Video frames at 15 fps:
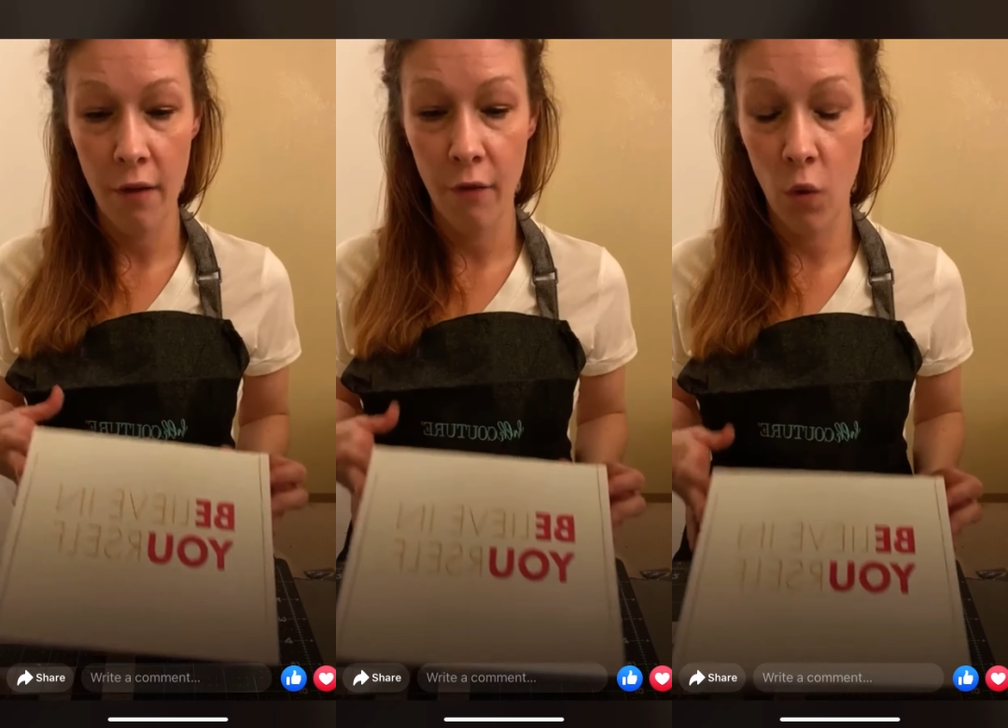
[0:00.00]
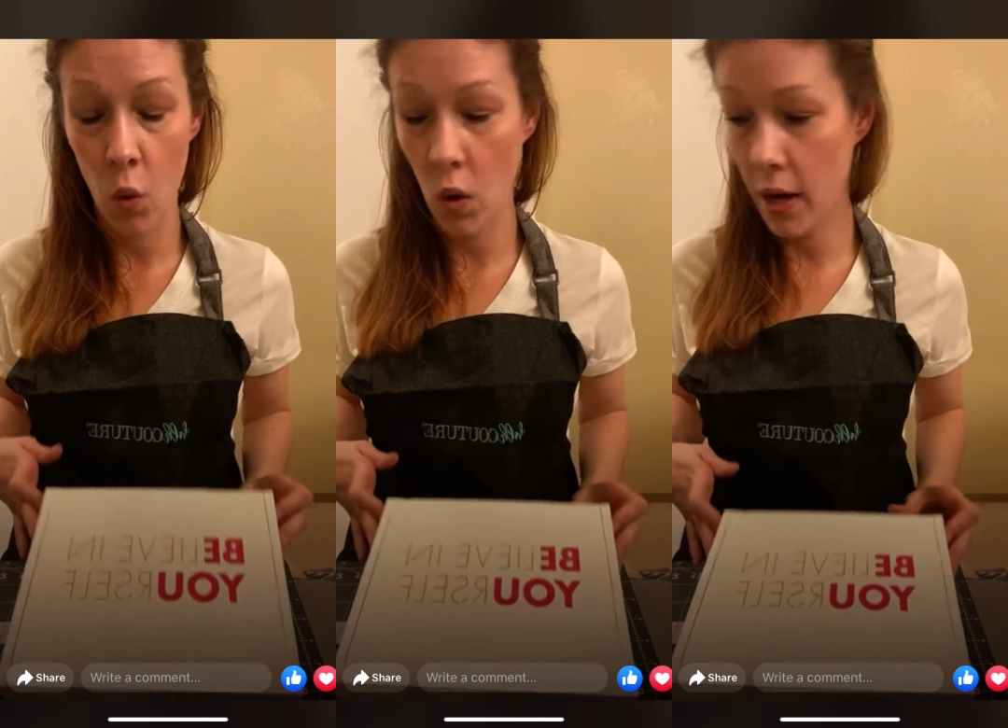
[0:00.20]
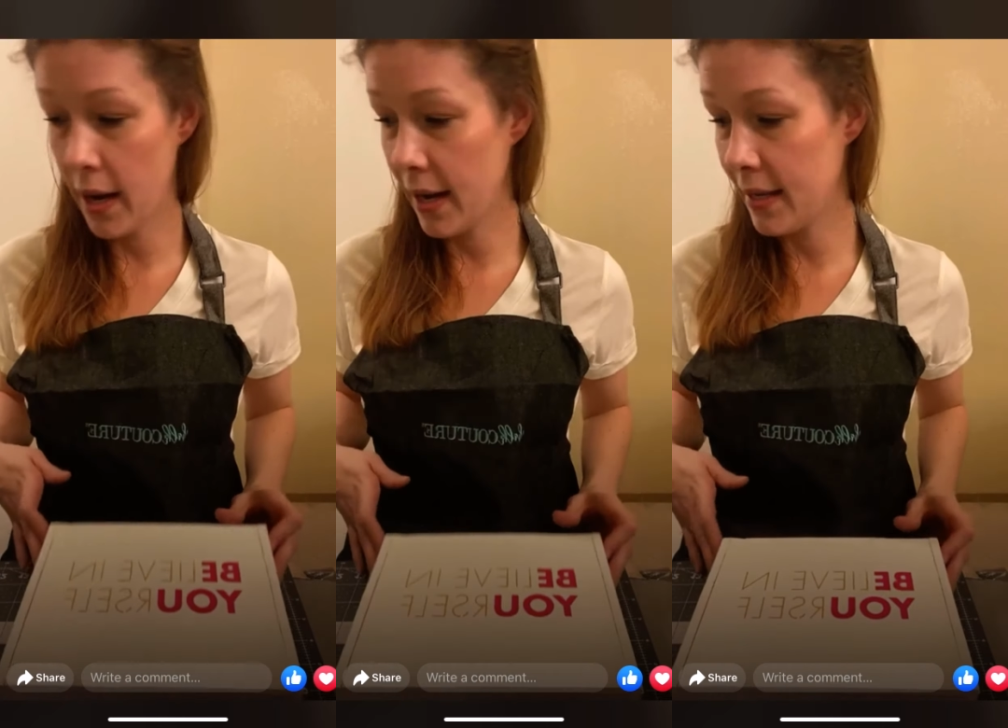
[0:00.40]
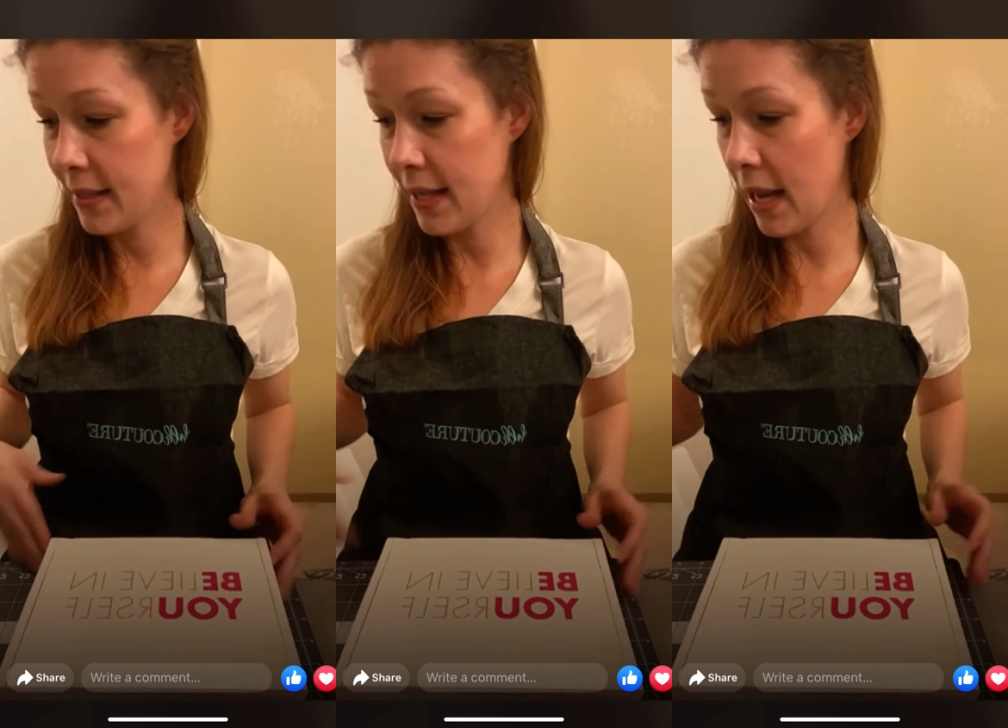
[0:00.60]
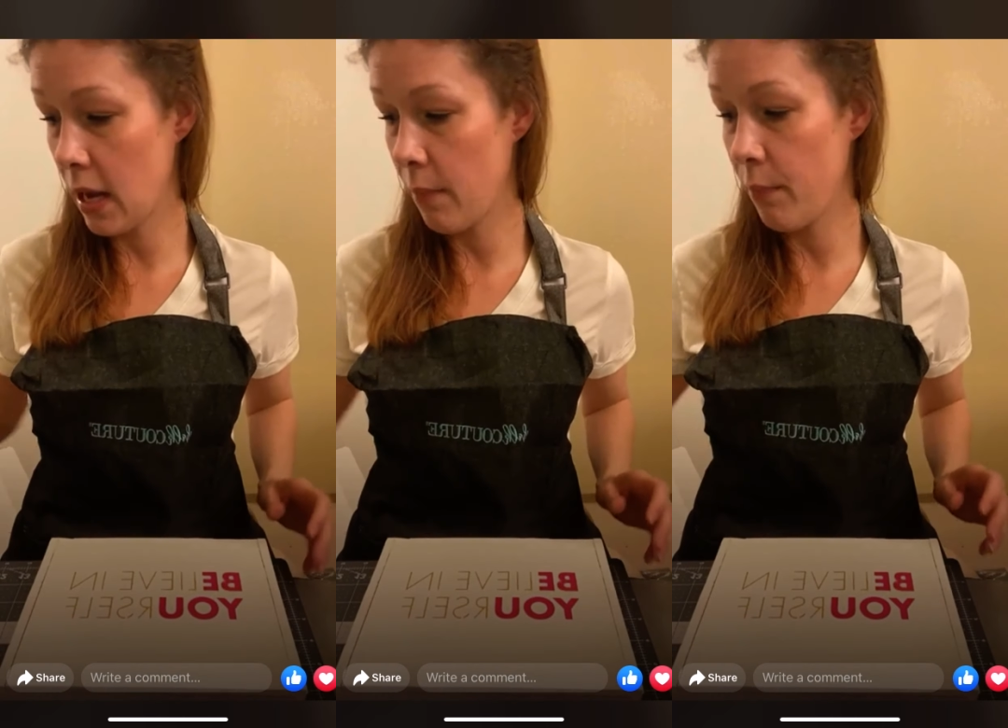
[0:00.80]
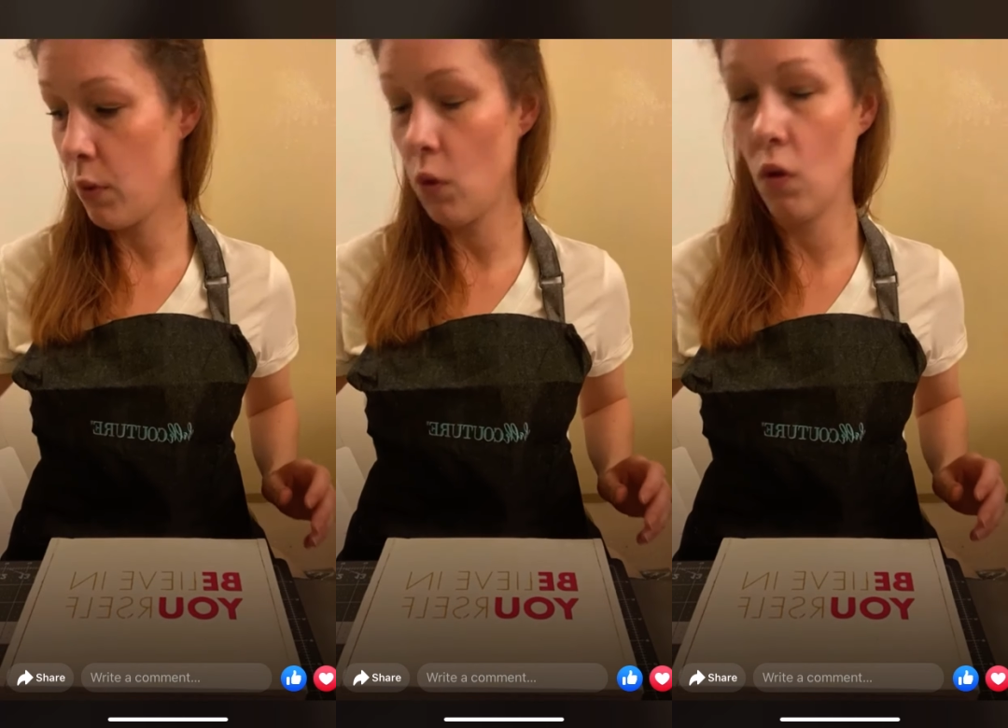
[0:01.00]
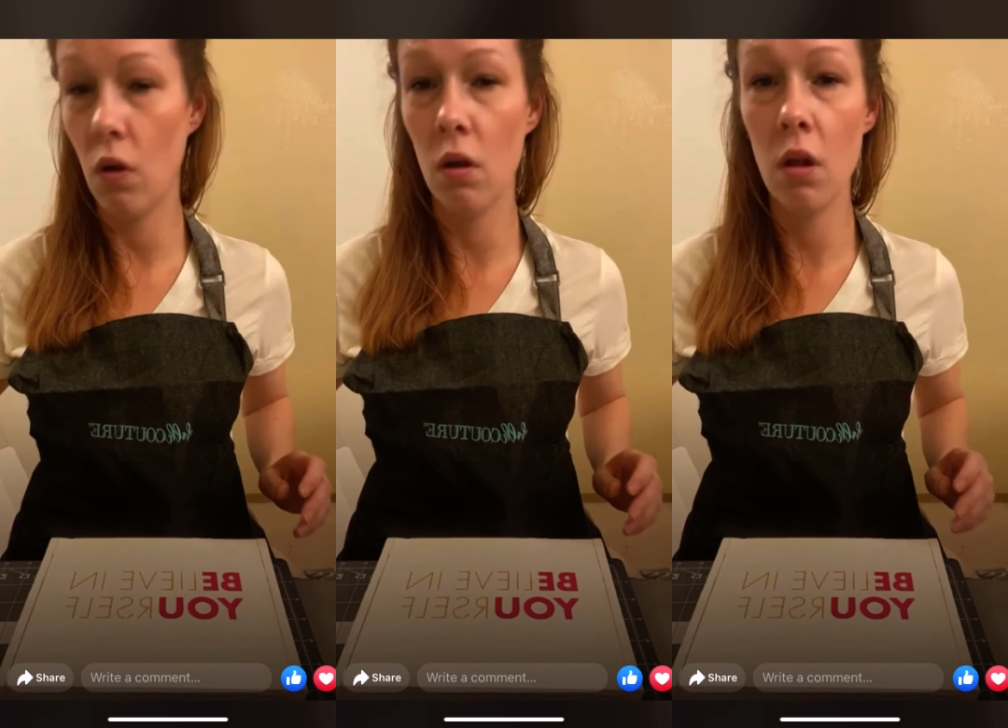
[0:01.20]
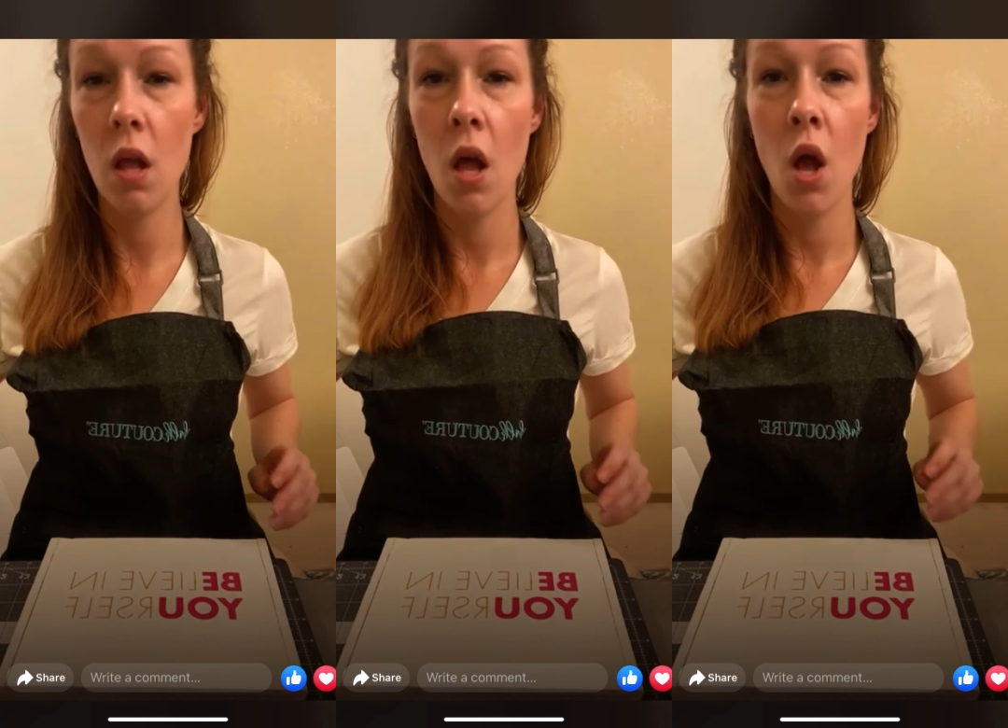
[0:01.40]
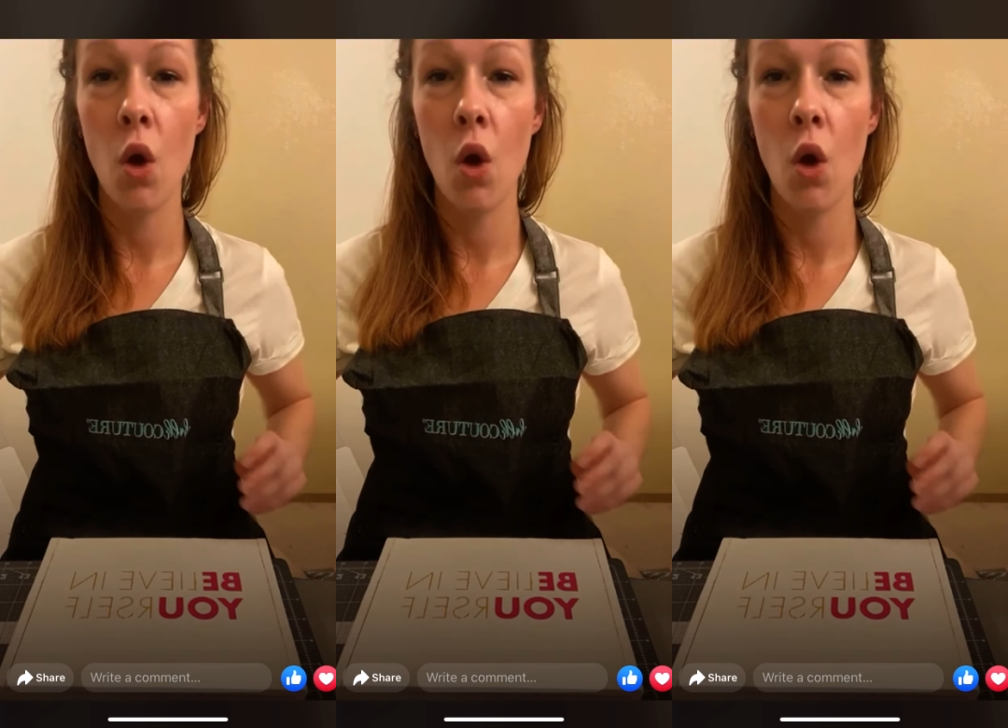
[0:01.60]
For example,